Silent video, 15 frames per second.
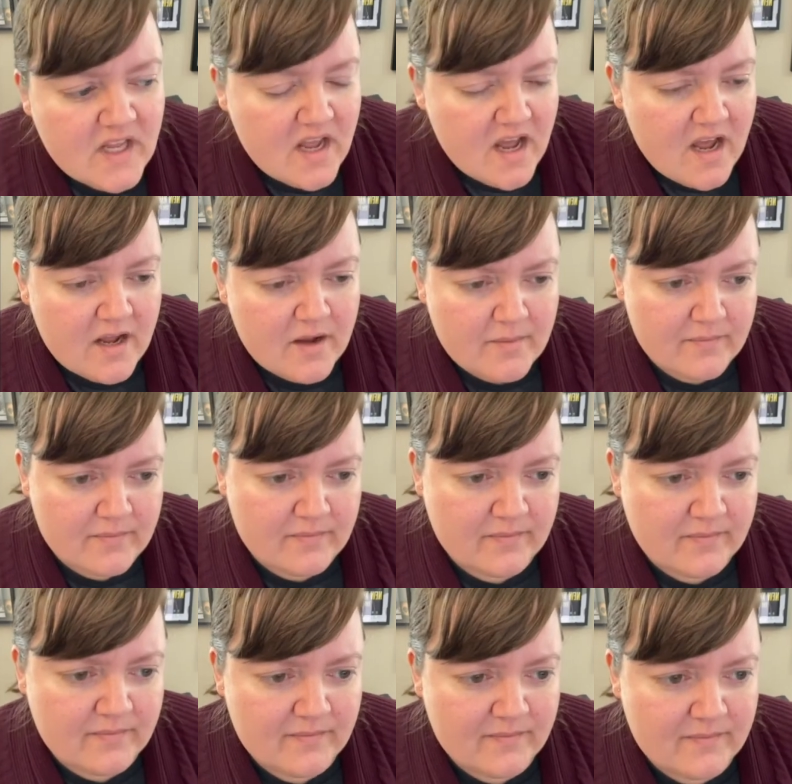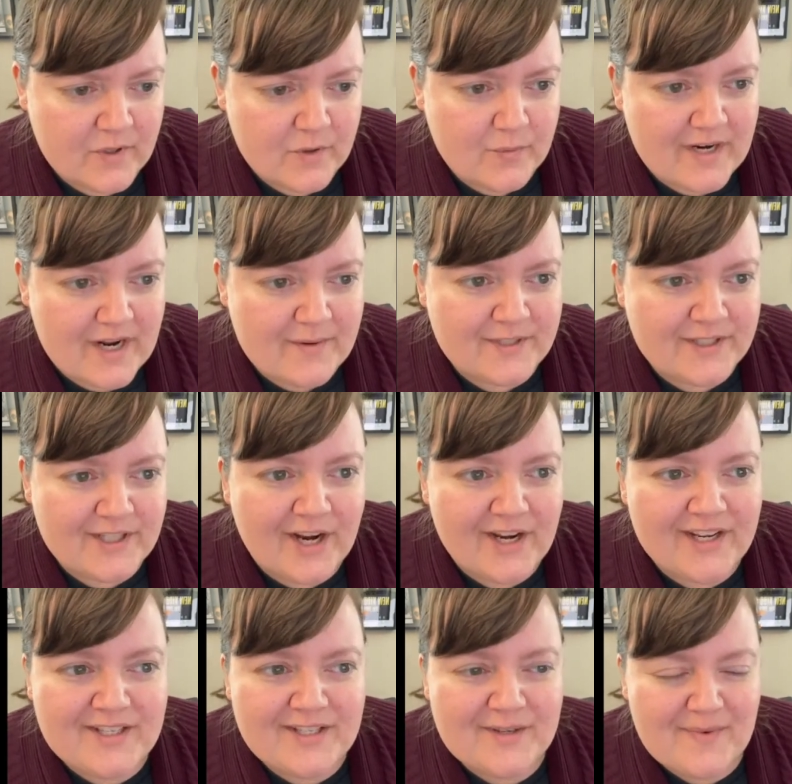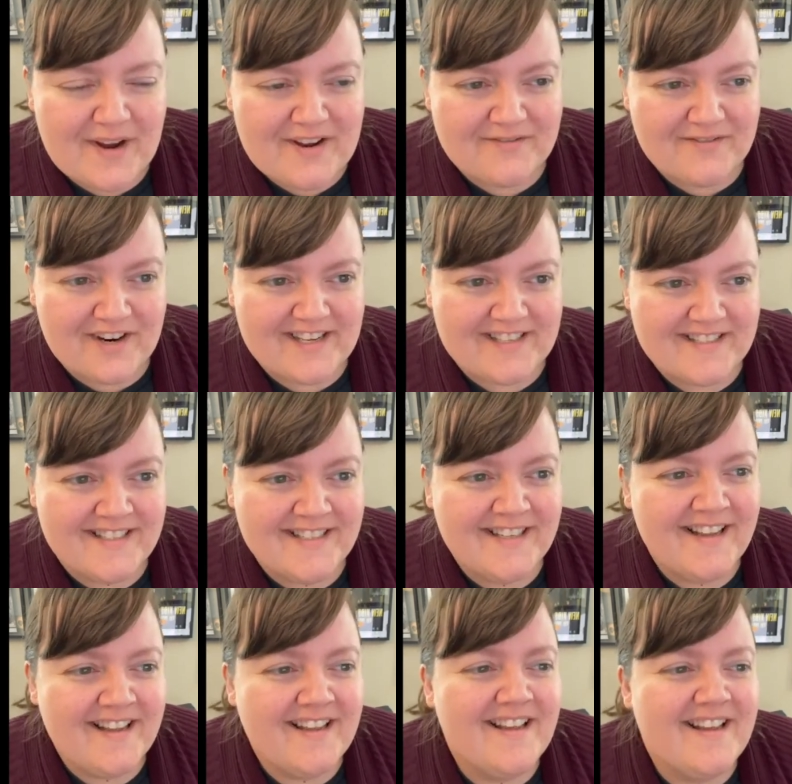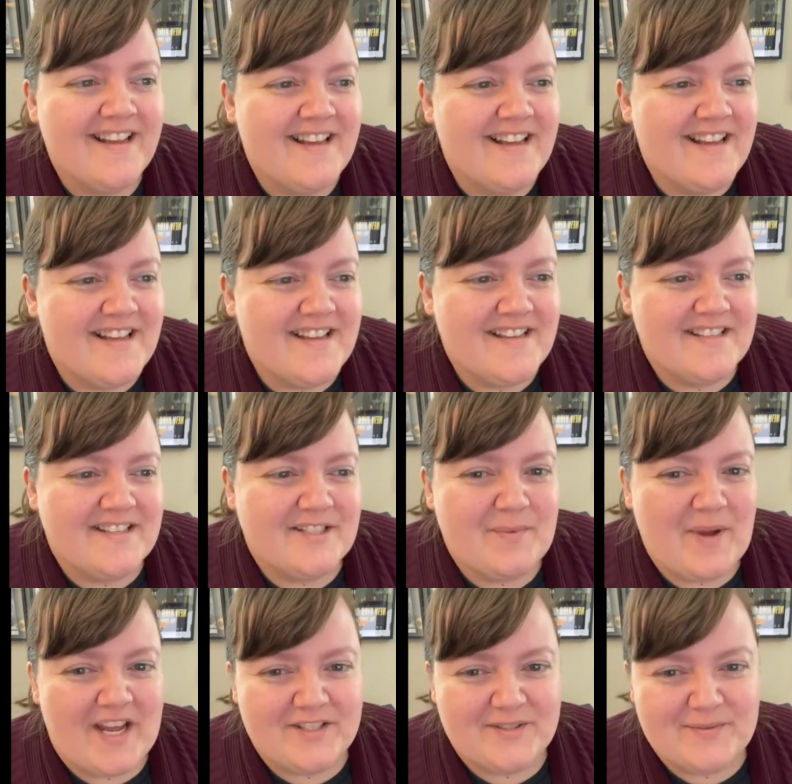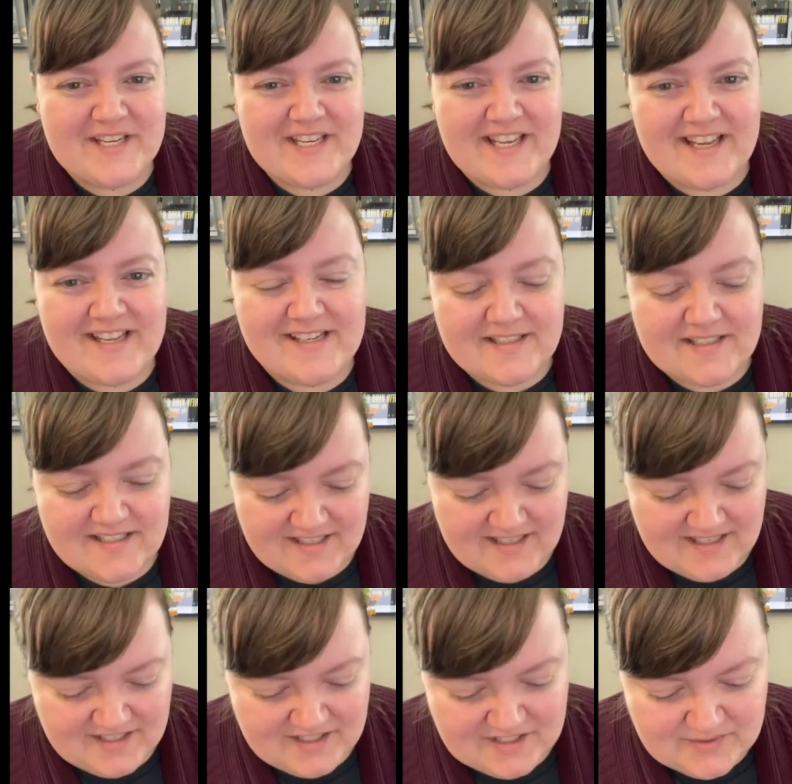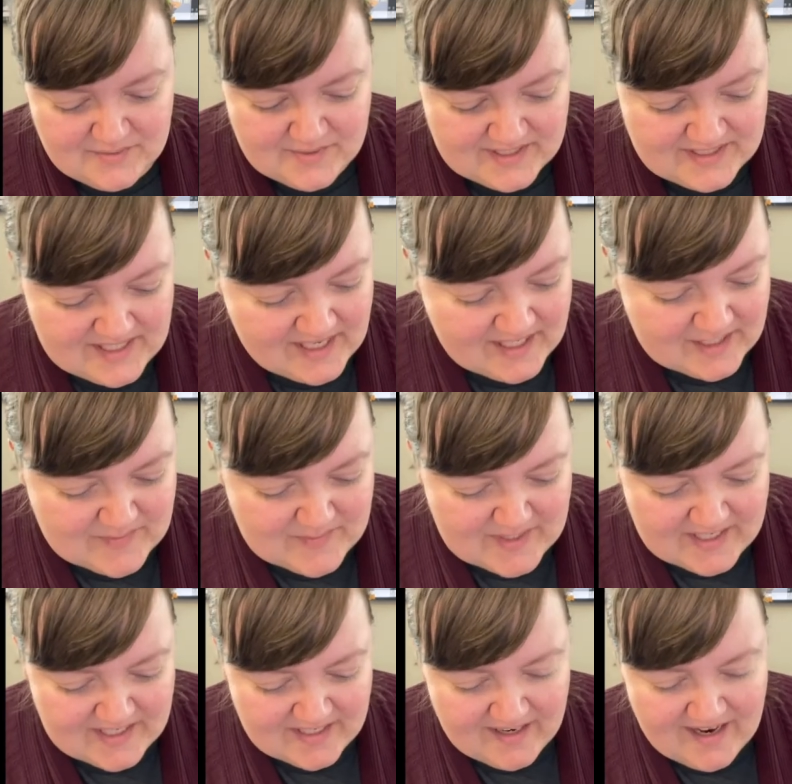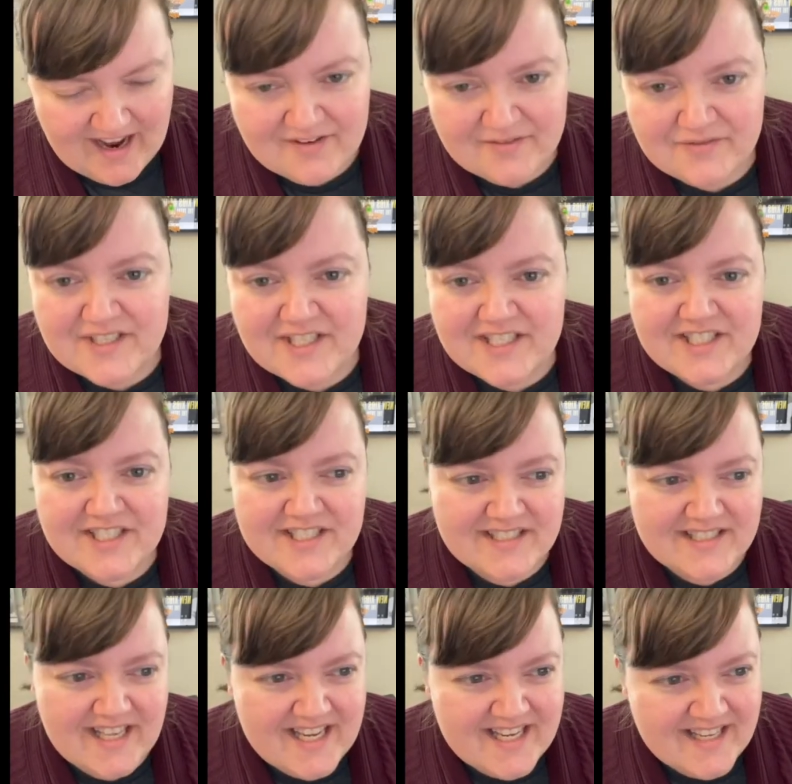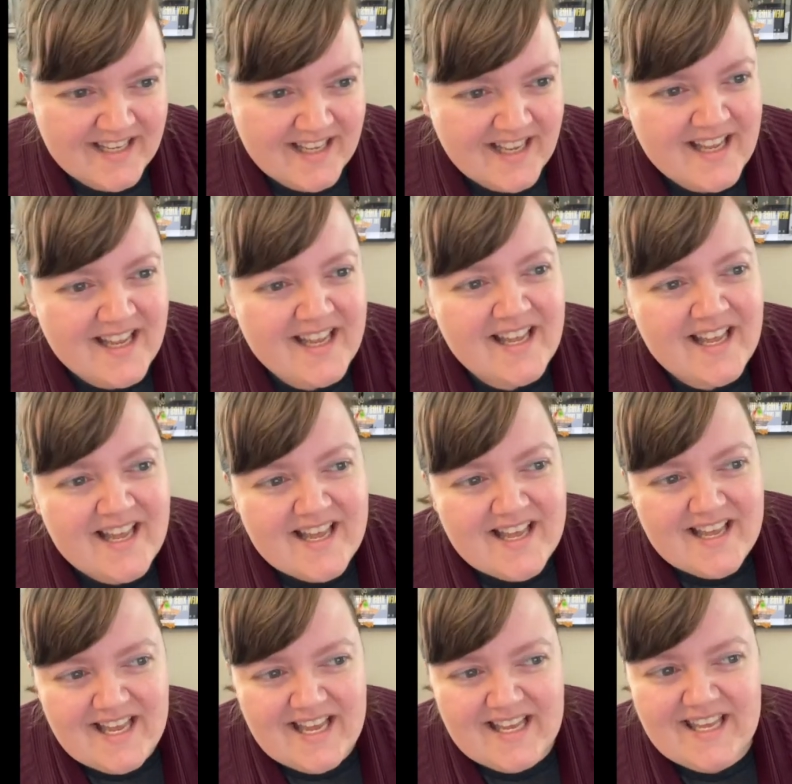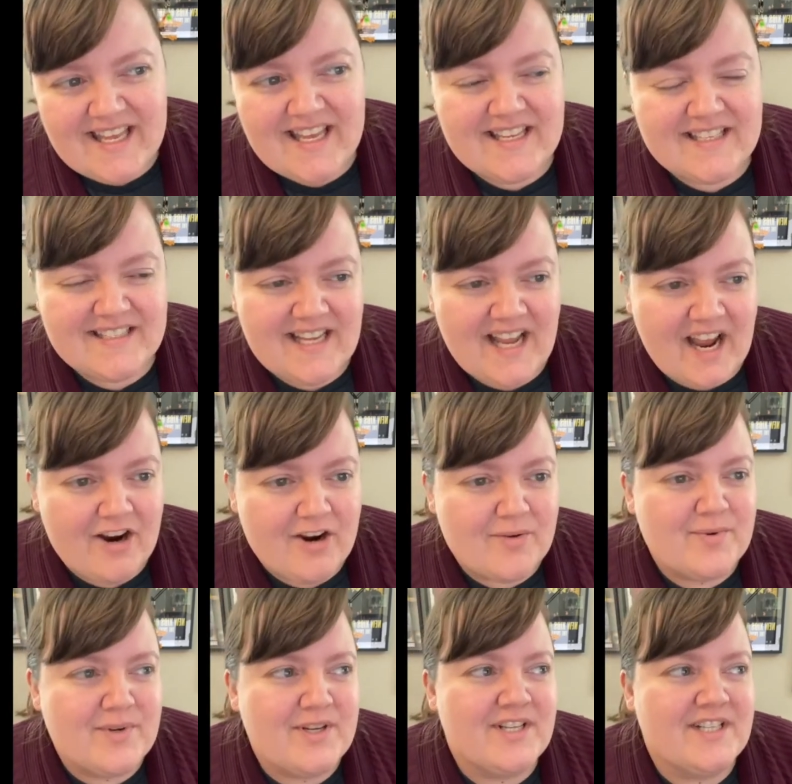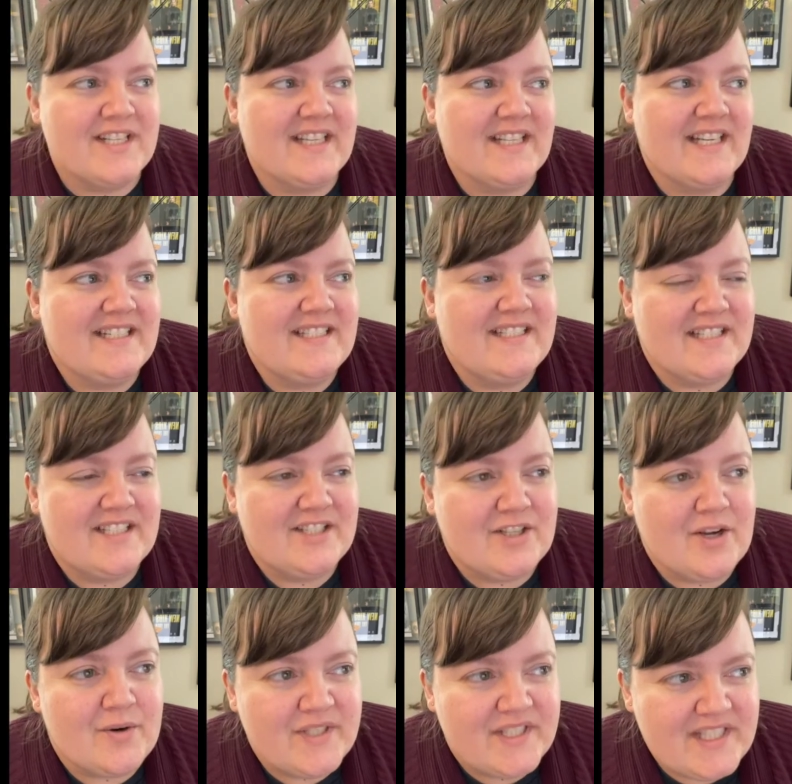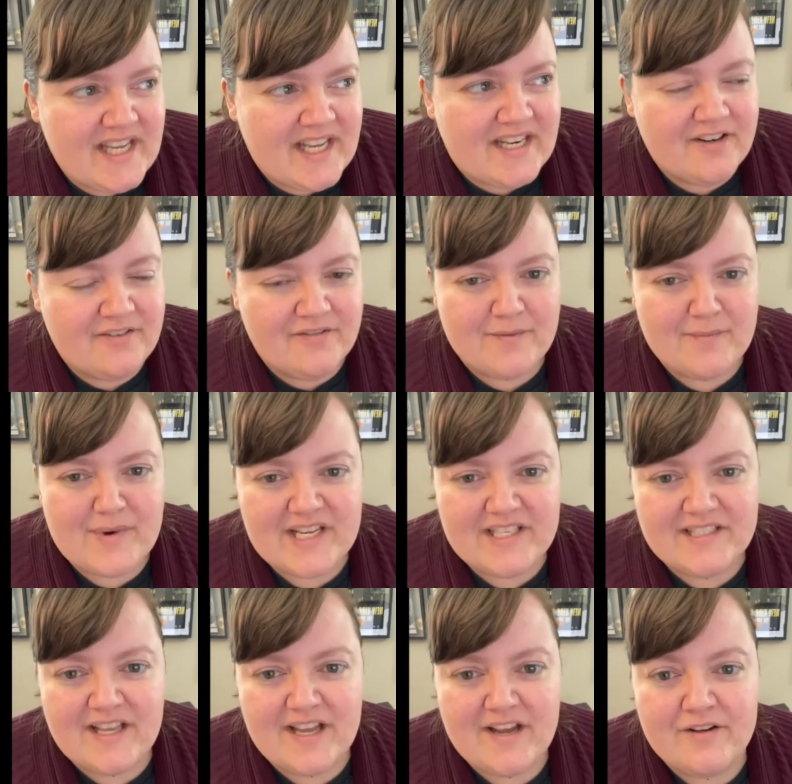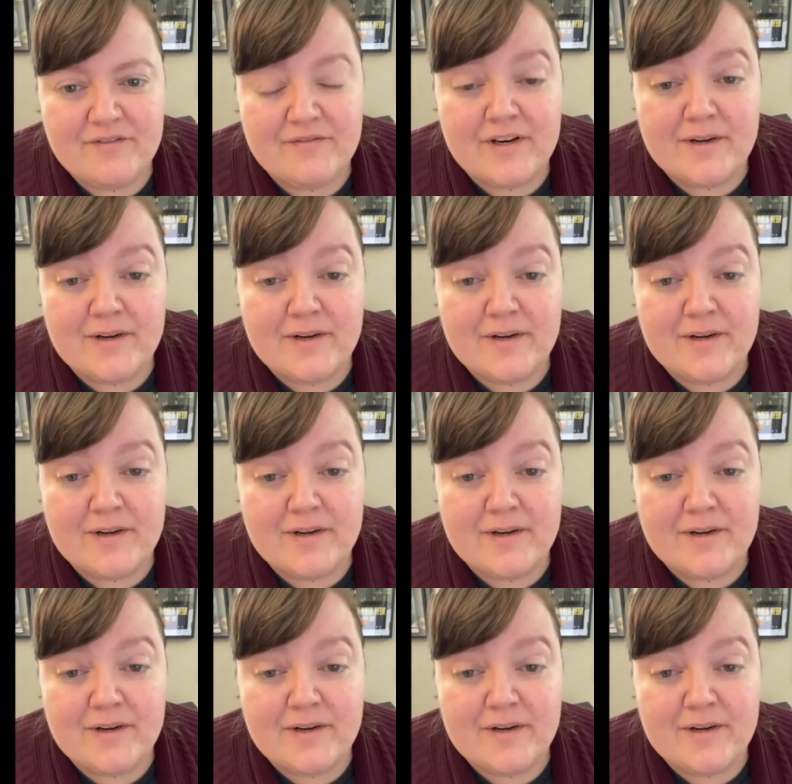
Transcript: When I was talking to my friend this past weekend, she was telling me, I feel just like icky and terrible and like dissociated from myself.